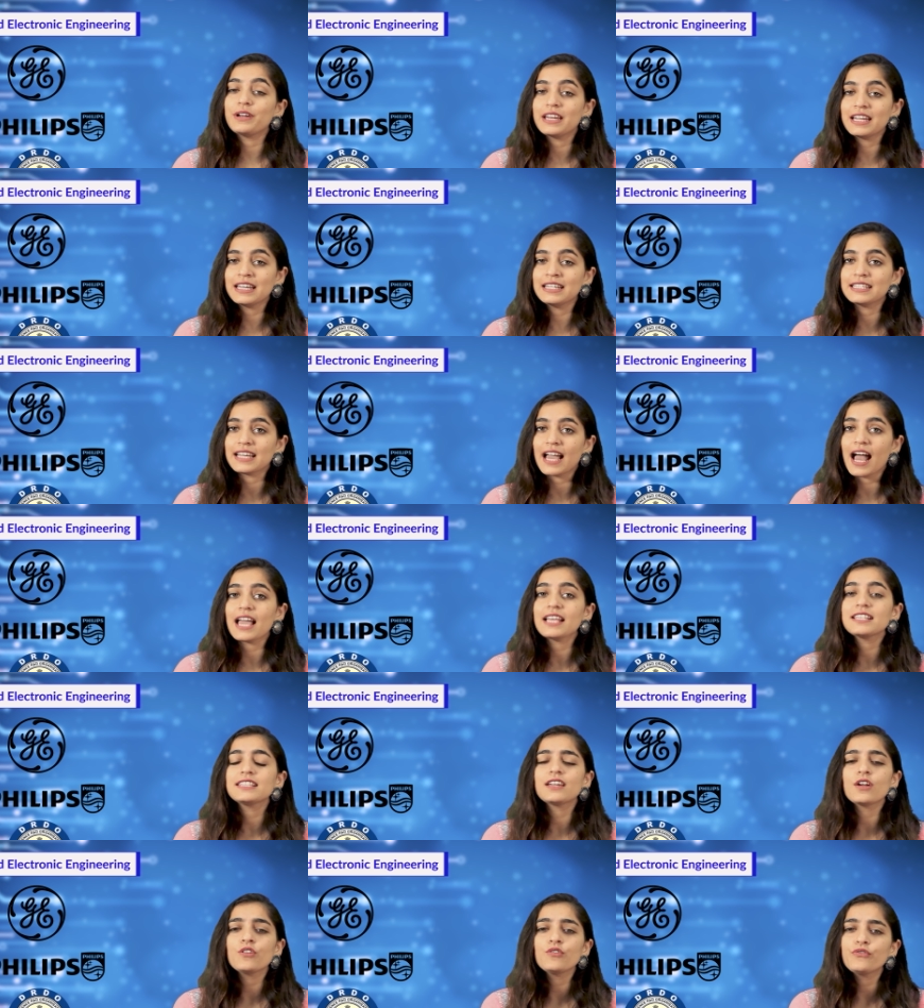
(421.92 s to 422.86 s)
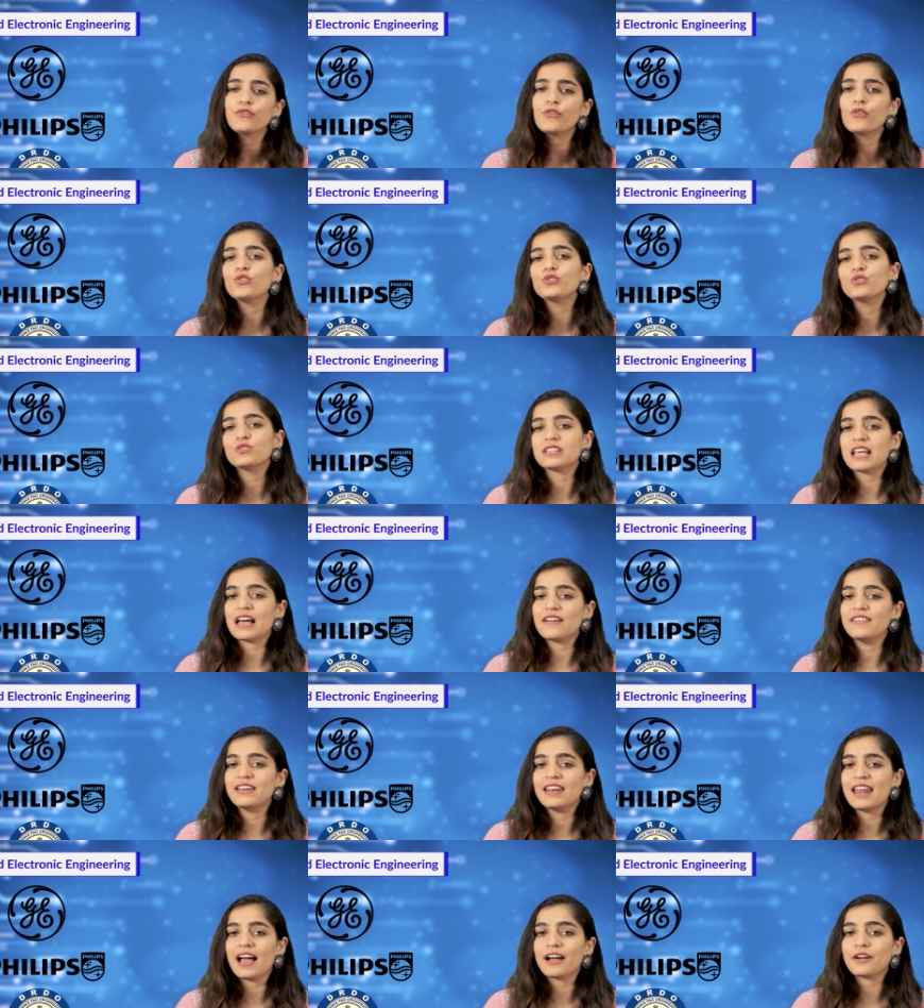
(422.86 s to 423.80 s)
in India is around 4 to
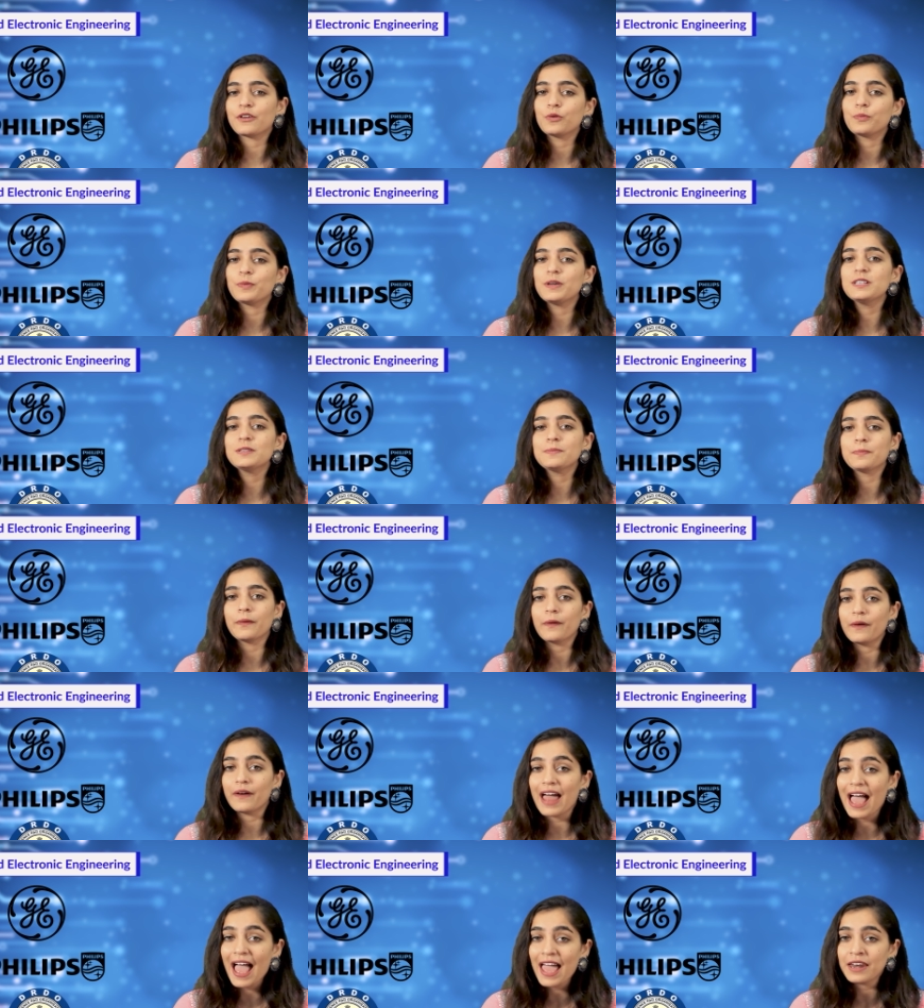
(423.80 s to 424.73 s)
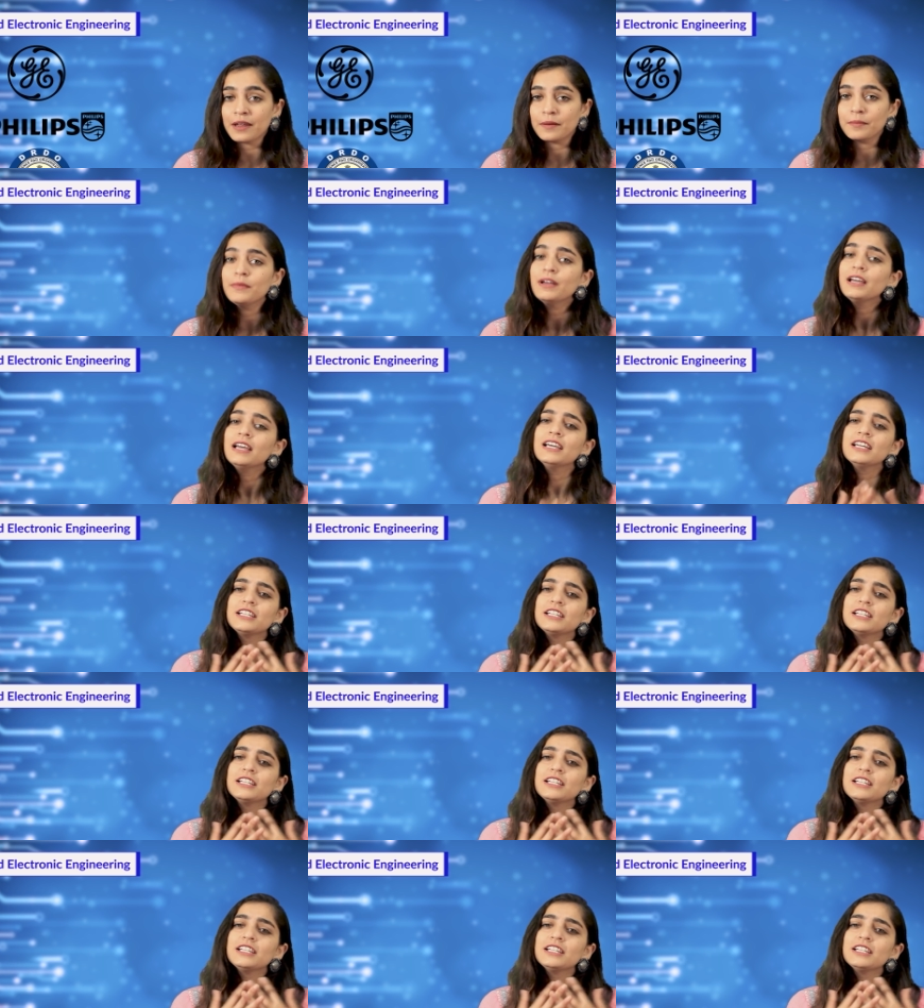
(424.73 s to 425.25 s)
7 lakh rupees per annum